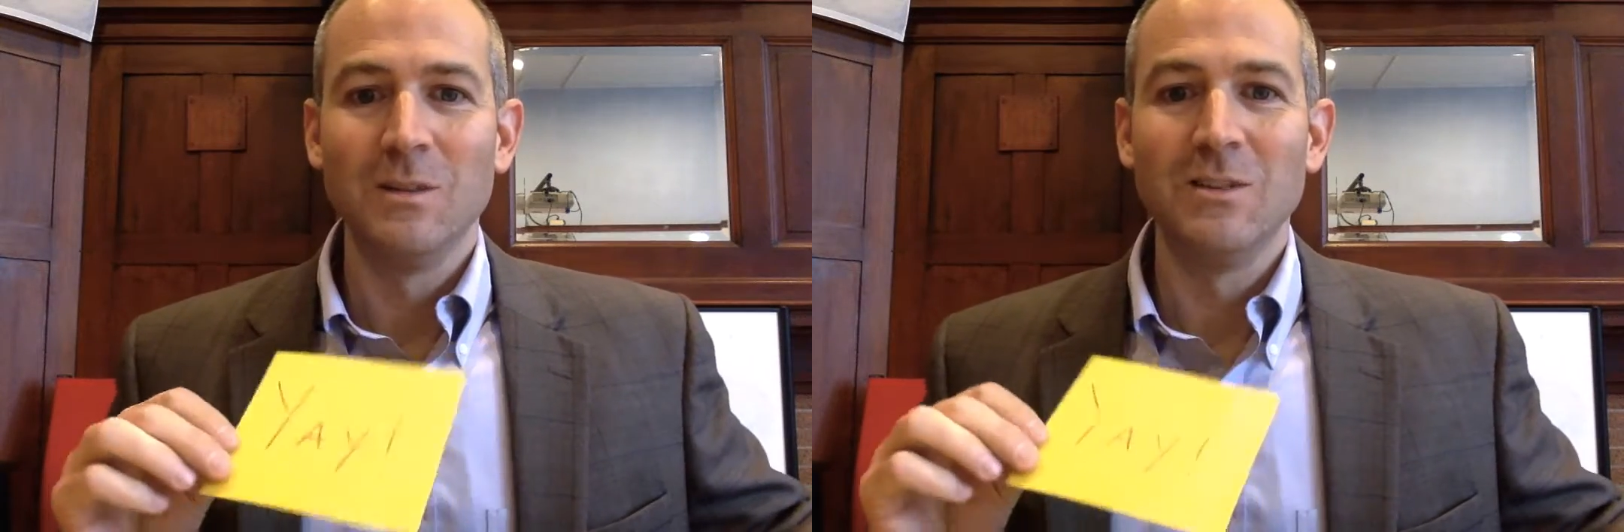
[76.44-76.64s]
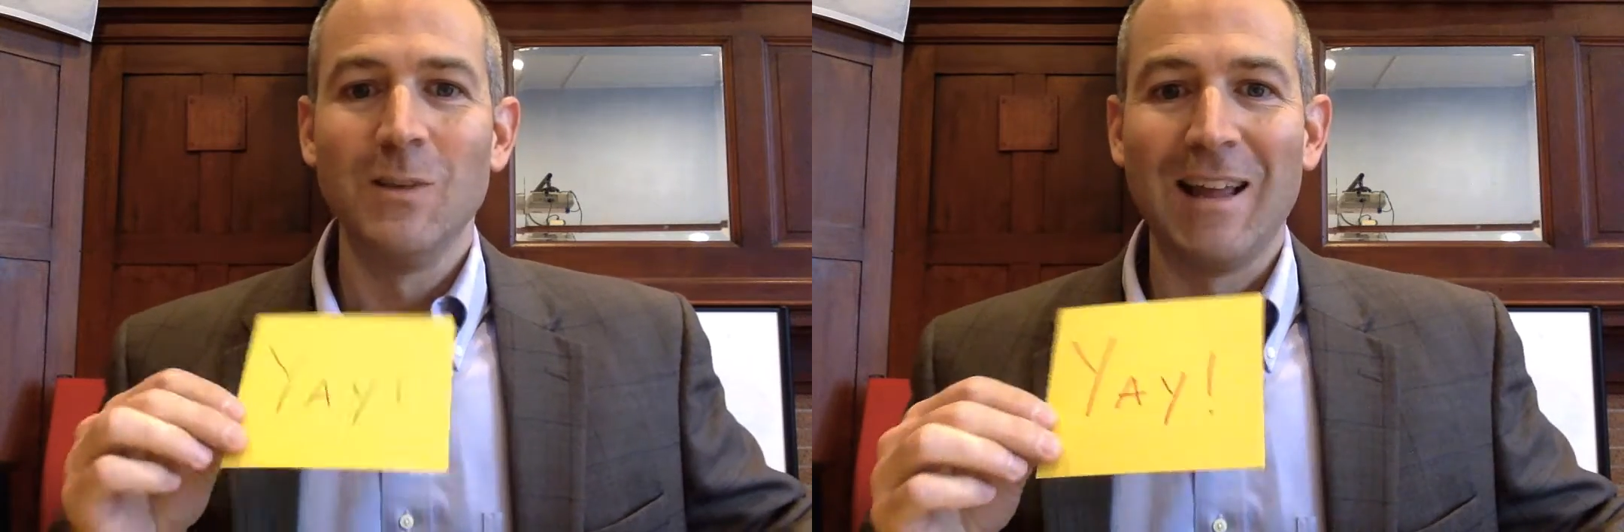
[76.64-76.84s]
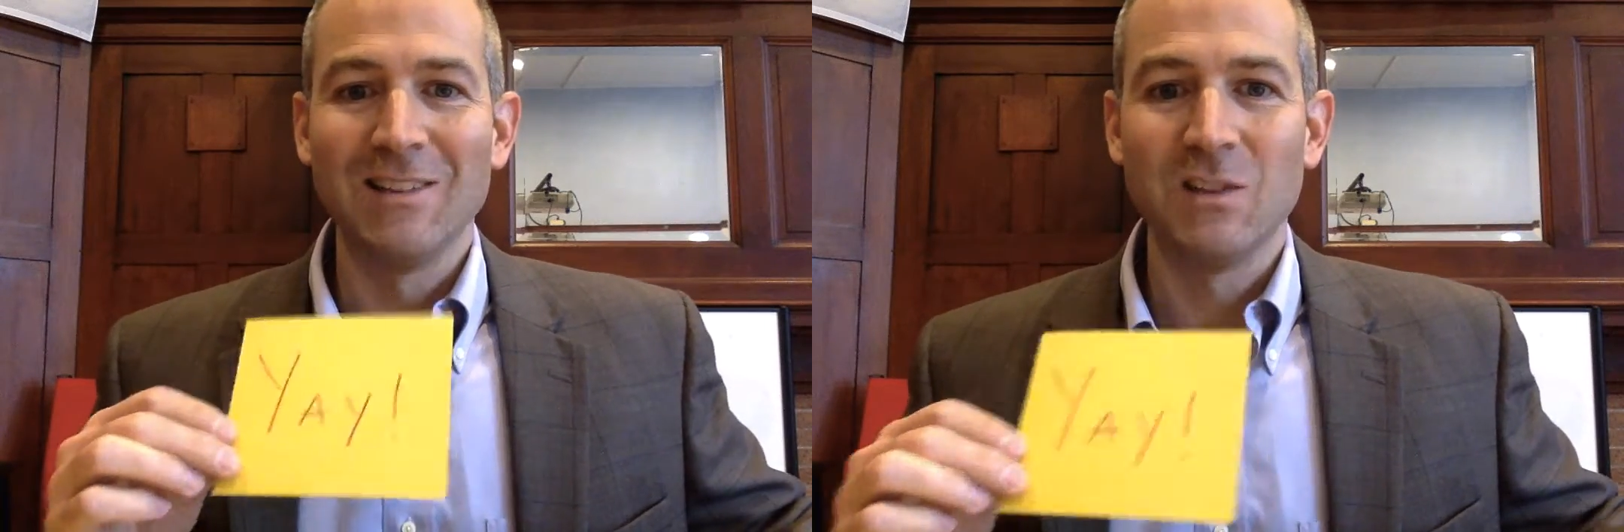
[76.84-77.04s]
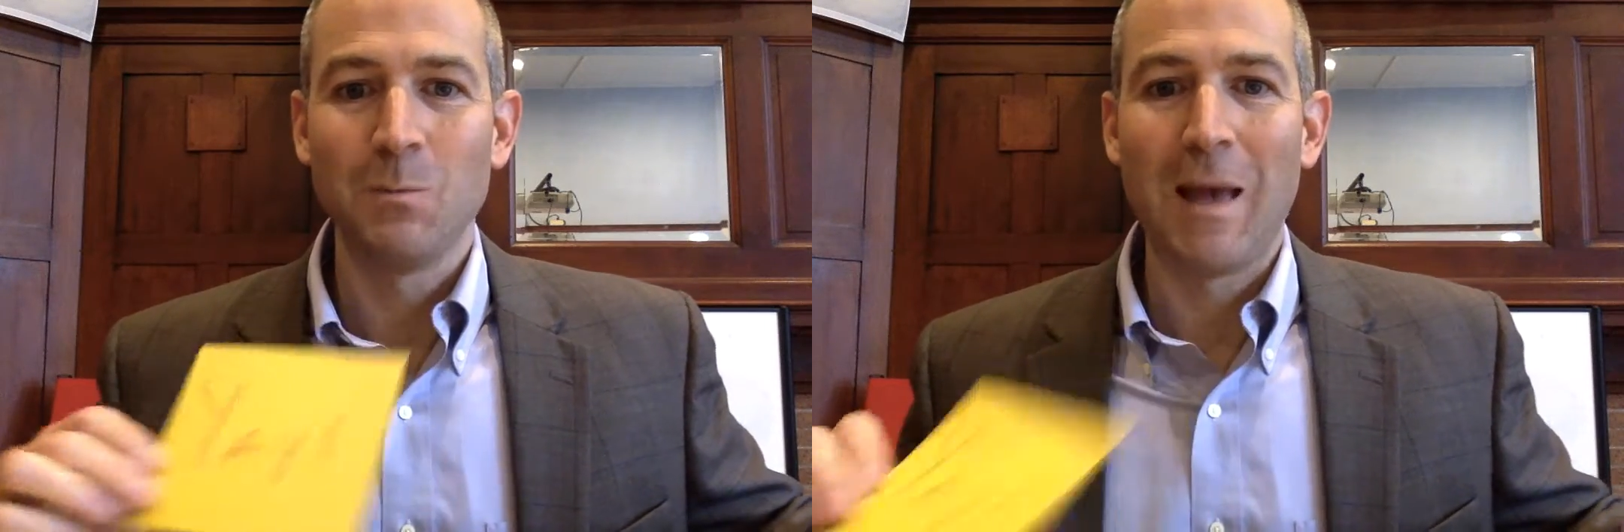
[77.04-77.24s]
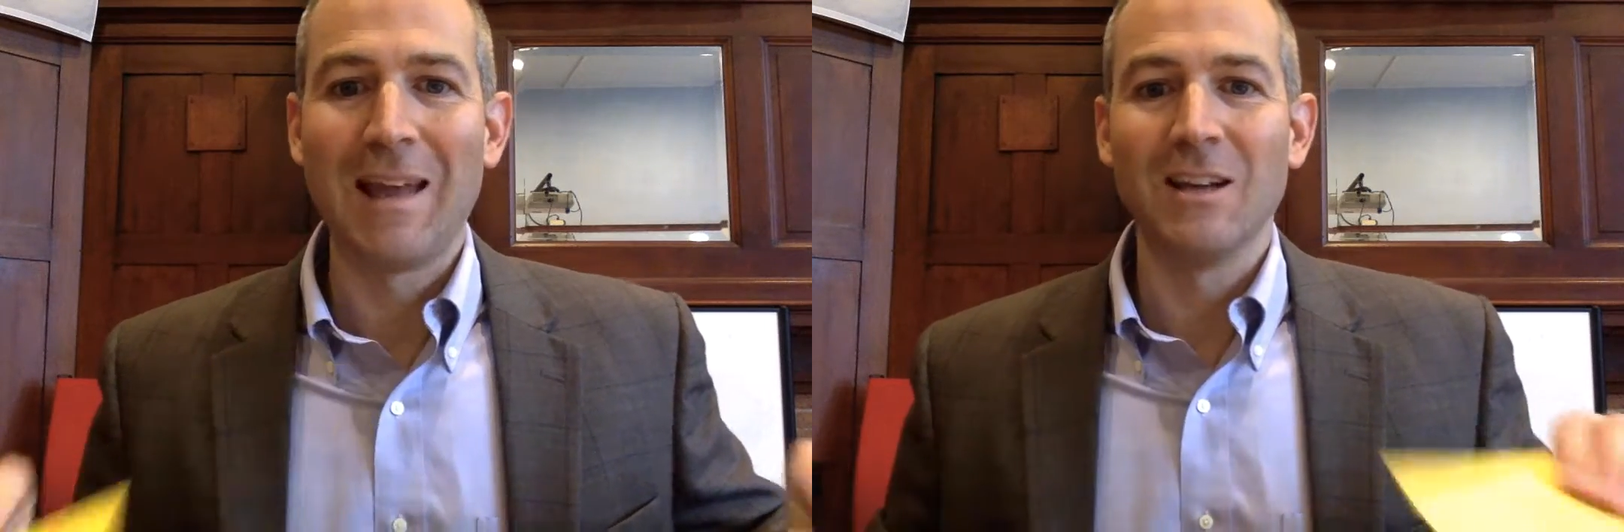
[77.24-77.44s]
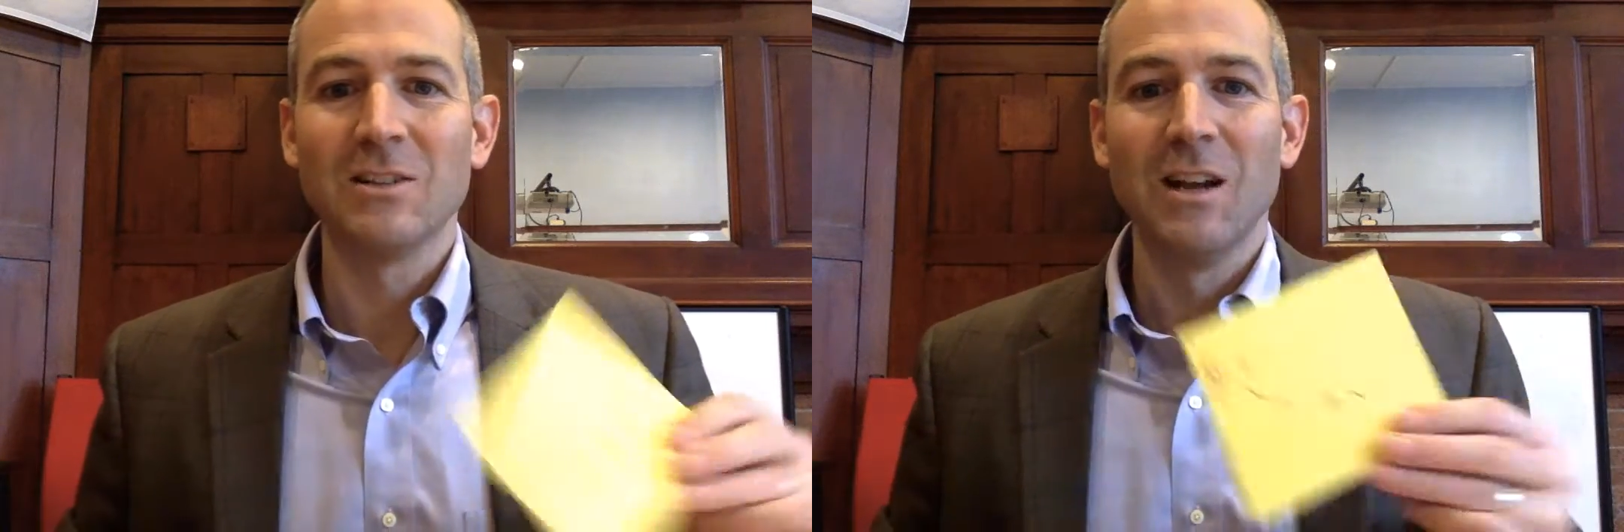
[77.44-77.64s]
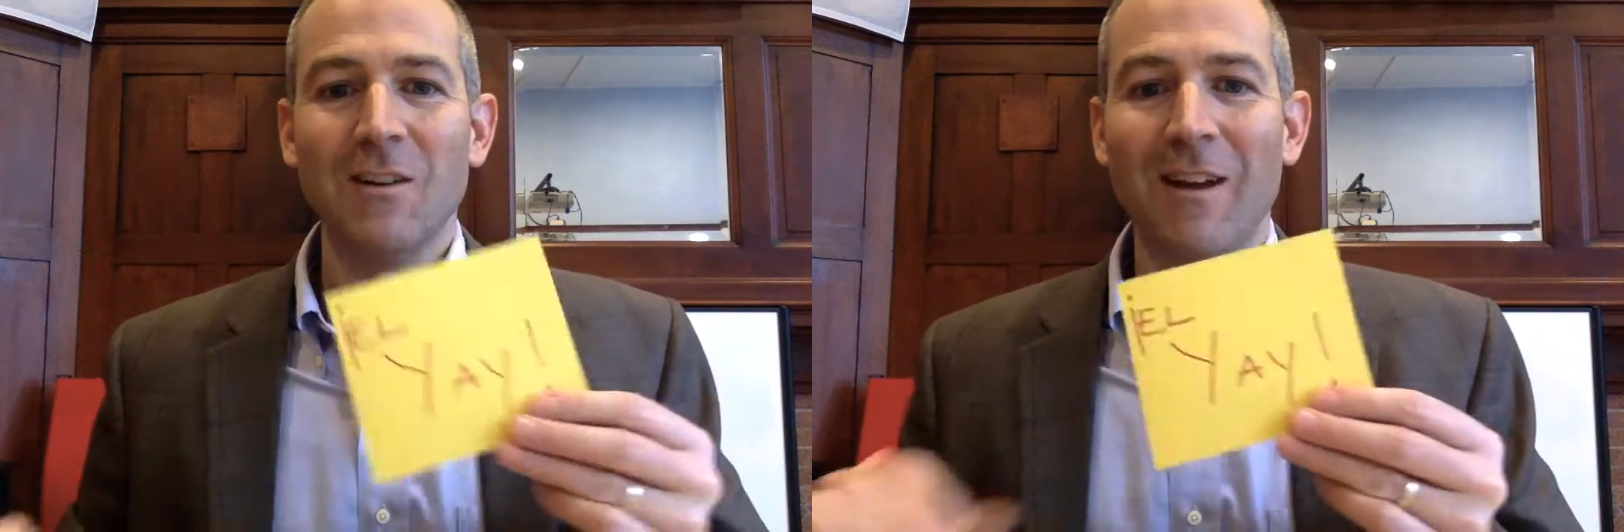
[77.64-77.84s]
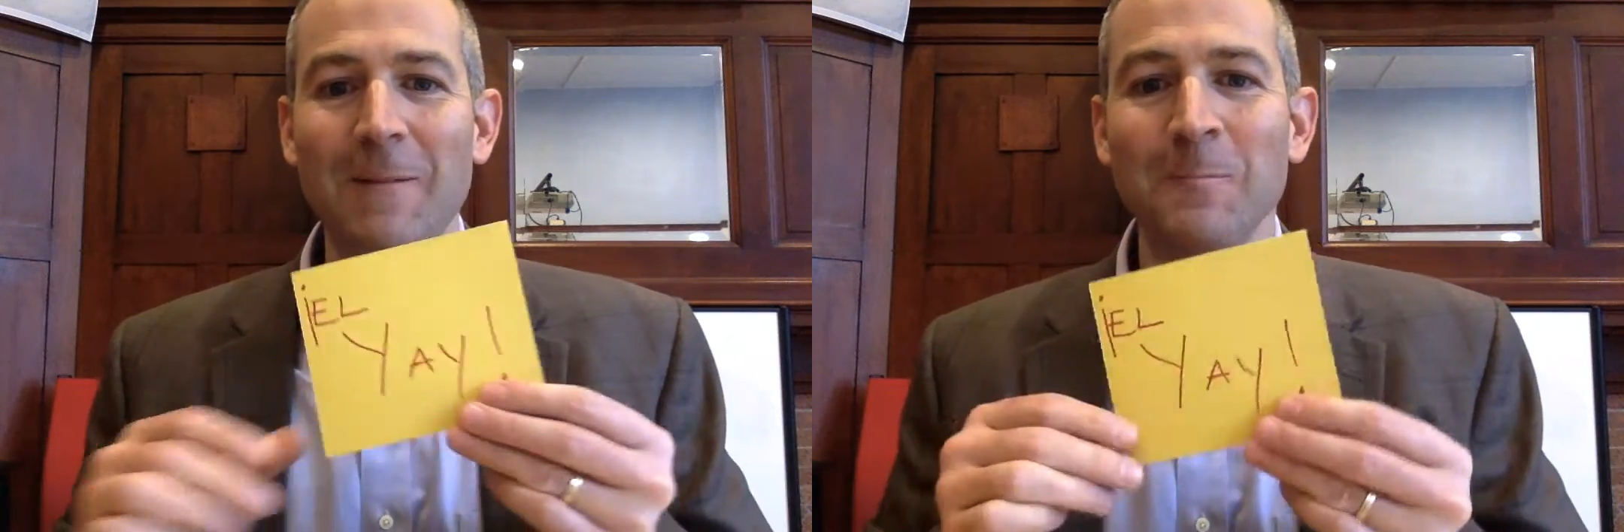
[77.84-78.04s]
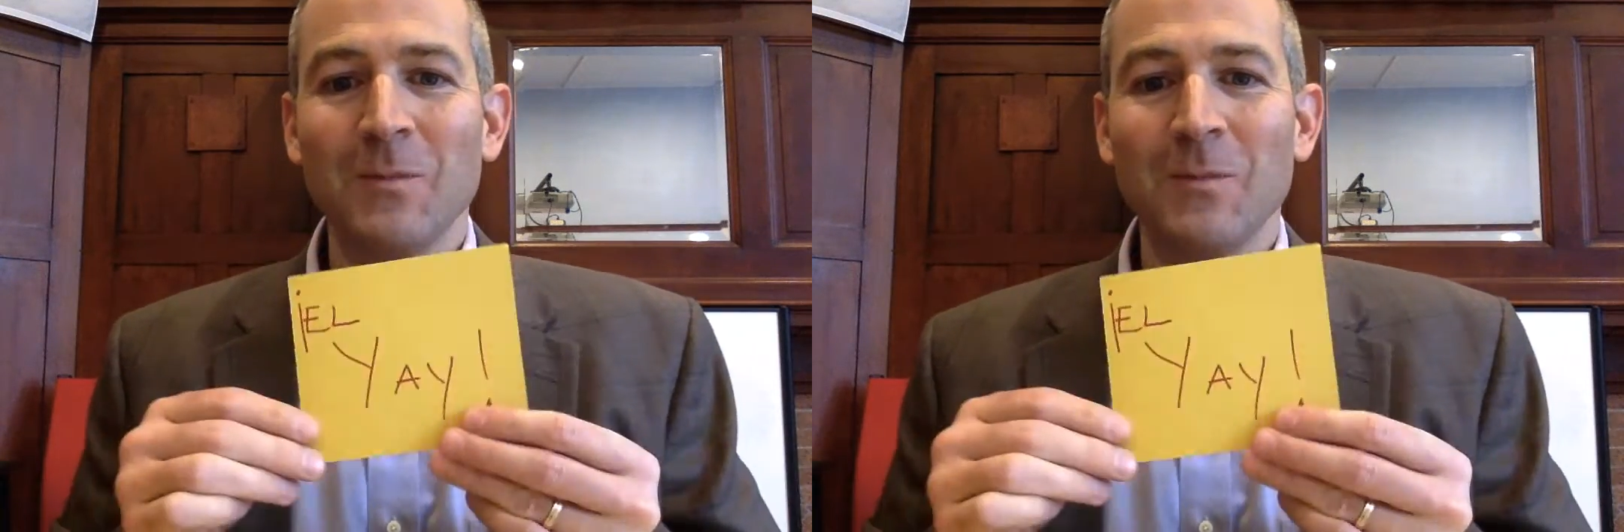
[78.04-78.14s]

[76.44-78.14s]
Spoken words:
do that in Spanish, right?